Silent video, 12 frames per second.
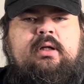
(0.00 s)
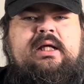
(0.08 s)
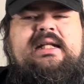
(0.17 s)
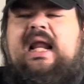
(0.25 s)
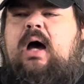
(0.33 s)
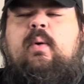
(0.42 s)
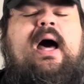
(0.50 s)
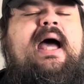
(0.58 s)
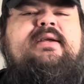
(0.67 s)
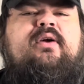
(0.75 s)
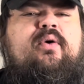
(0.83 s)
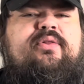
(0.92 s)
Now,
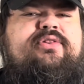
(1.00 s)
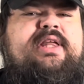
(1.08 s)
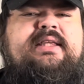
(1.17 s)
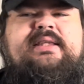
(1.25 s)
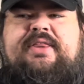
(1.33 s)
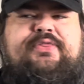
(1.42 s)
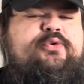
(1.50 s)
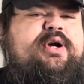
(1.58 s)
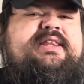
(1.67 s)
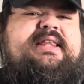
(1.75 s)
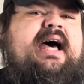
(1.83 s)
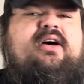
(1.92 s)
I don't think that
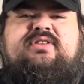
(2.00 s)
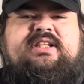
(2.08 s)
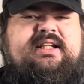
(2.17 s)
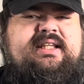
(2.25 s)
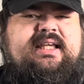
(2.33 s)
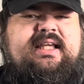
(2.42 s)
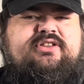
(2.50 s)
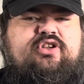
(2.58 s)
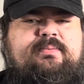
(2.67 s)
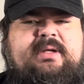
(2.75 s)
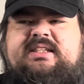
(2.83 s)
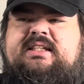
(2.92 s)
3,000 kids are
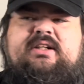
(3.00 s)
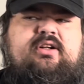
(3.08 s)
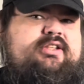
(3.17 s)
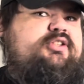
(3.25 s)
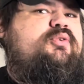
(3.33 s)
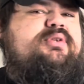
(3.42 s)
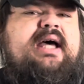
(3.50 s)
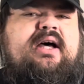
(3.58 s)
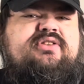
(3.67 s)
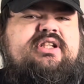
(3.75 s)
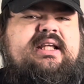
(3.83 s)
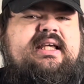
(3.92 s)
missing or
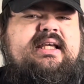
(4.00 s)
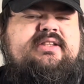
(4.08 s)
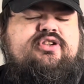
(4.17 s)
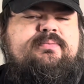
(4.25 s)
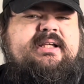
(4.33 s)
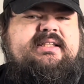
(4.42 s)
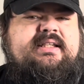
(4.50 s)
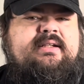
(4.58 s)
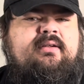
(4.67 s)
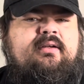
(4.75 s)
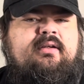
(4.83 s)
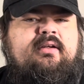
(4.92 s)
2,000 kids are
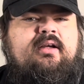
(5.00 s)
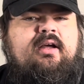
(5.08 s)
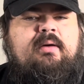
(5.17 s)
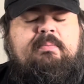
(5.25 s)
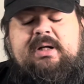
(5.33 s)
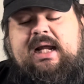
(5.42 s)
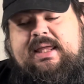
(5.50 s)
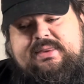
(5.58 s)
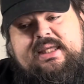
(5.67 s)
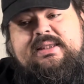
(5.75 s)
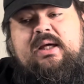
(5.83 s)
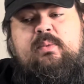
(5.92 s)
missing, but I
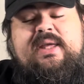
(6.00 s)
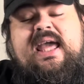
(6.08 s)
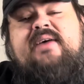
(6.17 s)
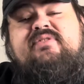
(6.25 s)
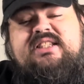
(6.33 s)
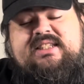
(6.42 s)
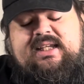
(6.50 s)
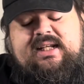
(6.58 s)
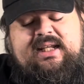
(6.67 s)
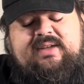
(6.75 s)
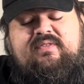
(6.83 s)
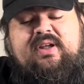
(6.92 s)
think that we have a
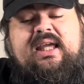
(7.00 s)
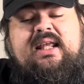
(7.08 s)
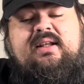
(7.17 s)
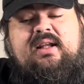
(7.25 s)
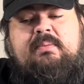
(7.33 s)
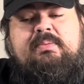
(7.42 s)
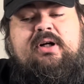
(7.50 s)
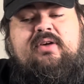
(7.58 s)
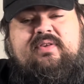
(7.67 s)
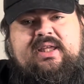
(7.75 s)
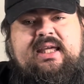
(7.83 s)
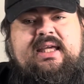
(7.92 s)
significant number
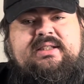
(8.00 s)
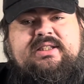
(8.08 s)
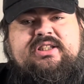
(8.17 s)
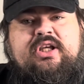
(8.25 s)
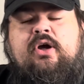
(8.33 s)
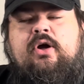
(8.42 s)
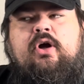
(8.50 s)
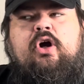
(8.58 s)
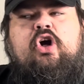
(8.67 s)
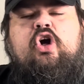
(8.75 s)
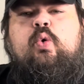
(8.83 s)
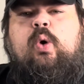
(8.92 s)
of kids
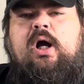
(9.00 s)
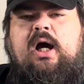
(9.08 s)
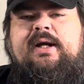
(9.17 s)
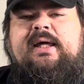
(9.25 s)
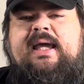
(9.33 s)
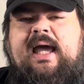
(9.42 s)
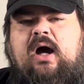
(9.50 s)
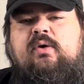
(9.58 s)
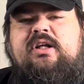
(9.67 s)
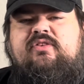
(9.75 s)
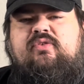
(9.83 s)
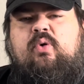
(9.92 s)
who were
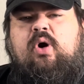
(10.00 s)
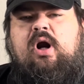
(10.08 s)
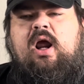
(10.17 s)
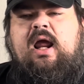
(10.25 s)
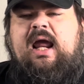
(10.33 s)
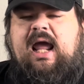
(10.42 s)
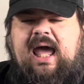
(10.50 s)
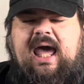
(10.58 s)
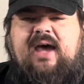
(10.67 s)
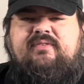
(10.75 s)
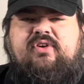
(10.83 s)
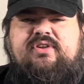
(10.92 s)
unaccounted for
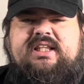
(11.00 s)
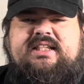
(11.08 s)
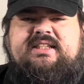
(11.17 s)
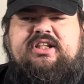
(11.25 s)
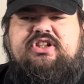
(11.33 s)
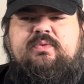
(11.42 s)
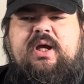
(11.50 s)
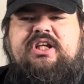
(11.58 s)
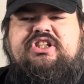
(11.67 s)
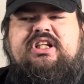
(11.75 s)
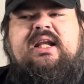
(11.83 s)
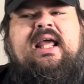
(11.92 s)
after this
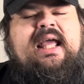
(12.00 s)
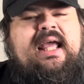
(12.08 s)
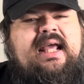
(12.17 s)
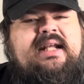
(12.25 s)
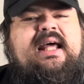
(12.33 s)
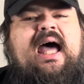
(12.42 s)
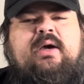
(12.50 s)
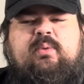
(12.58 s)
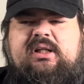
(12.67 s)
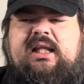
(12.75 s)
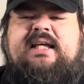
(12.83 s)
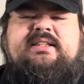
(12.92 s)
situation, and I would
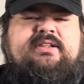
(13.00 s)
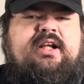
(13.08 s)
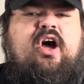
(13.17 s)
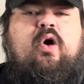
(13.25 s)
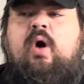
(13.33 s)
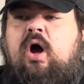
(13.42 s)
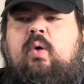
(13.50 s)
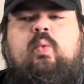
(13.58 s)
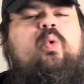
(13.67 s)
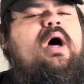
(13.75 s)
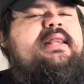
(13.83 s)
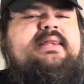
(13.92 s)
like to know
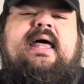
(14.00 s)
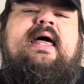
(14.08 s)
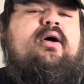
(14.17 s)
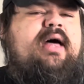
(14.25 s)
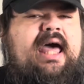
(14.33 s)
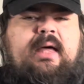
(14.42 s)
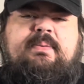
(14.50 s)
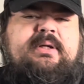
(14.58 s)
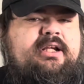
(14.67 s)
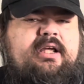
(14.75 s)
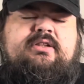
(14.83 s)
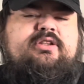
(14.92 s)
what in the hell
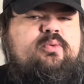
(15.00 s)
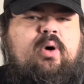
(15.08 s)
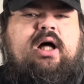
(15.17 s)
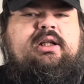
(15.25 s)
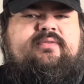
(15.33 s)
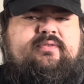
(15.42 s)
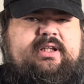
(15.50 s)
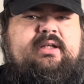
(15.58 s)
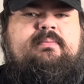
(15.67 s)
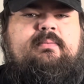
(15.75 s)
happened to all of them.